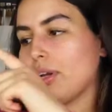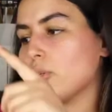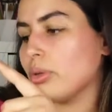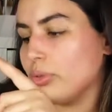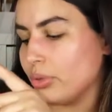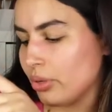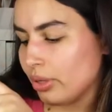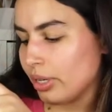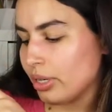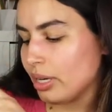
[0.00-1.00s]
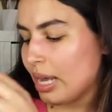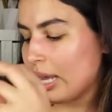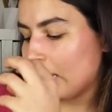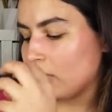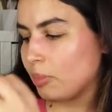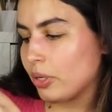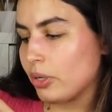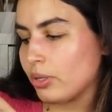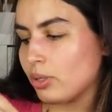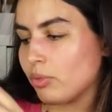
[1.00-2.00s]
that I showed you earlier, is
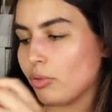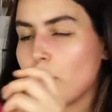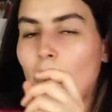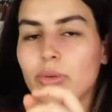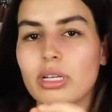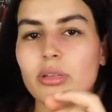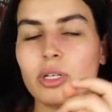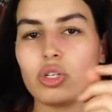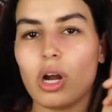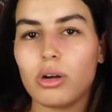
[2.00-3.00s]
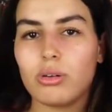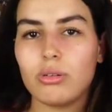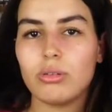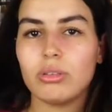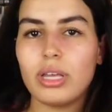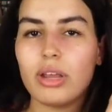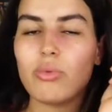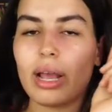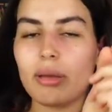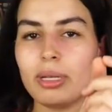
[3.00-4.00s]
because for Mount Kilimanjaro, they
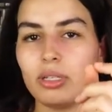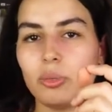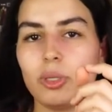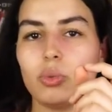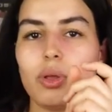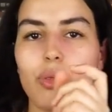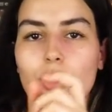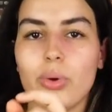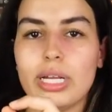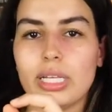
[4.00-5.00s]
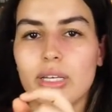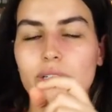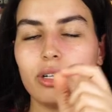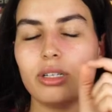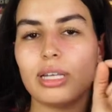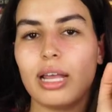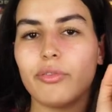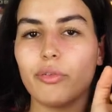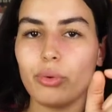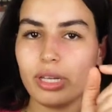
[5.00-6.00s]
recommended between 30 liters
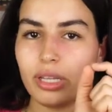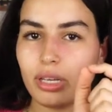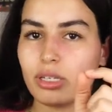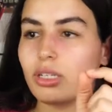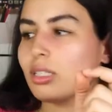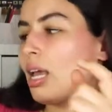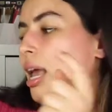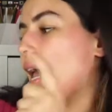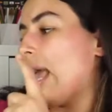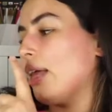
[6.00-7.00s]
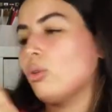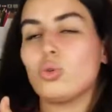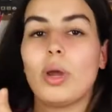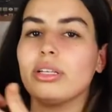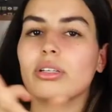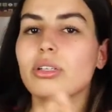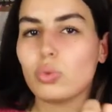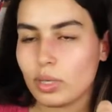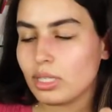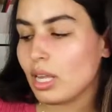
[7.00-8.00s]
and 40 liters, and the 20
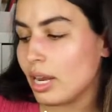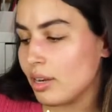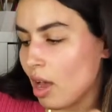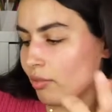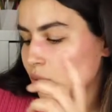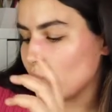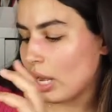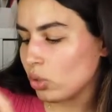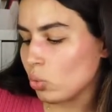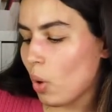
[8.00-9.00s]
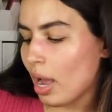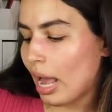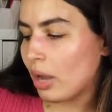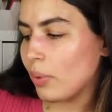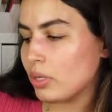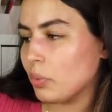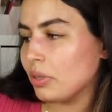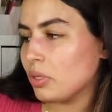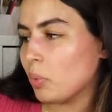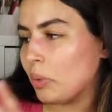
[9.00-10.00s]
liters wasn't enough. So that's why I went
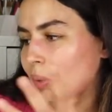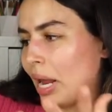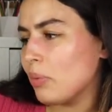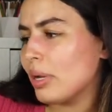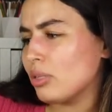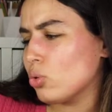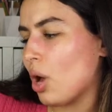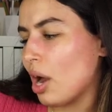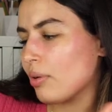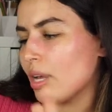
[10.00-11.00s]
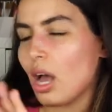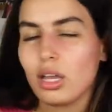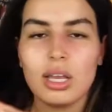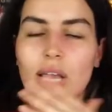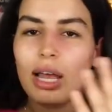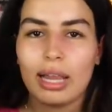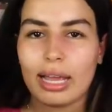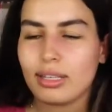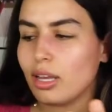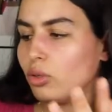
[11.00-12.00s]
with this one. When I went to REI,
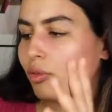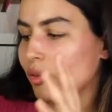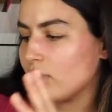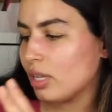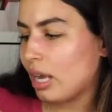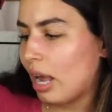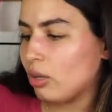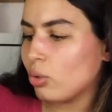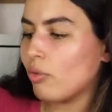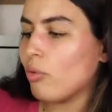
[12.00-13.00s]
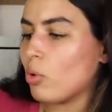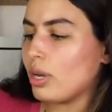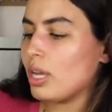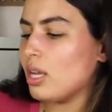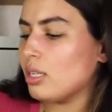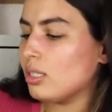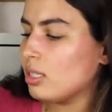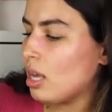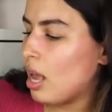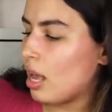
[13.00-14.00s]
like I said, the first thing I look for
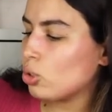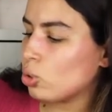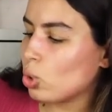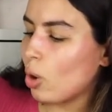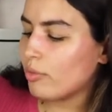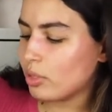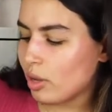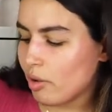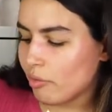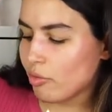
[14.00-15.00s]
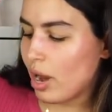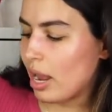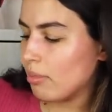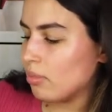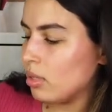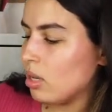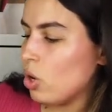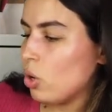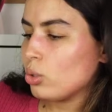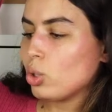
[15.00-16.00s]
is a soft frame,
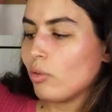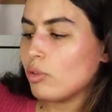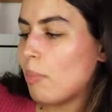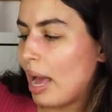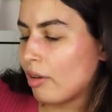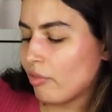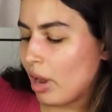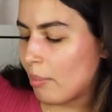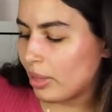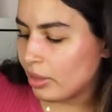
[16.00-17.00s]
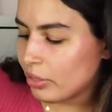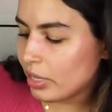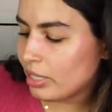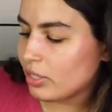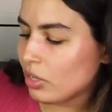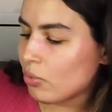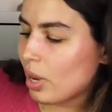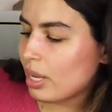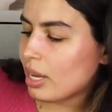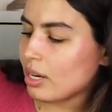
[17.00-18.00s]
soft back frame. And you can see it
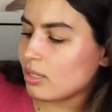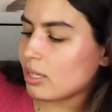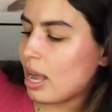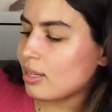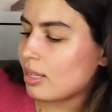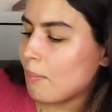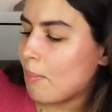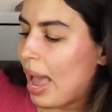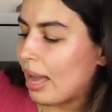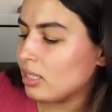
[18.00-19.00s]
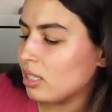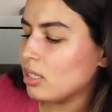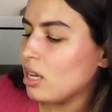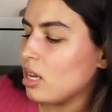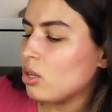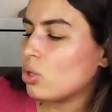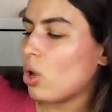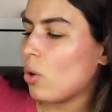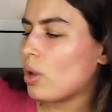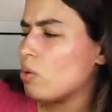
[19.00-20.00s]
right here. It's got some padding.
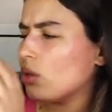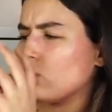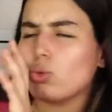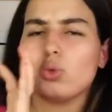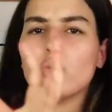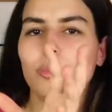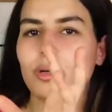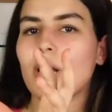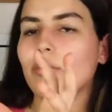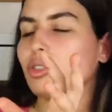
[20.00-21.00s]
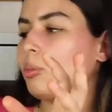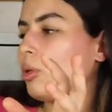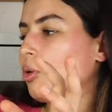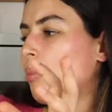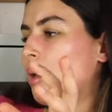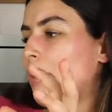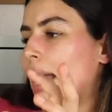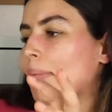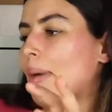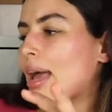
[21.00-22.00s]
So it was super comfortable on my
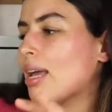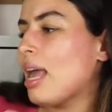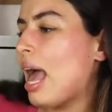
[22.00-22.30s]
backpack.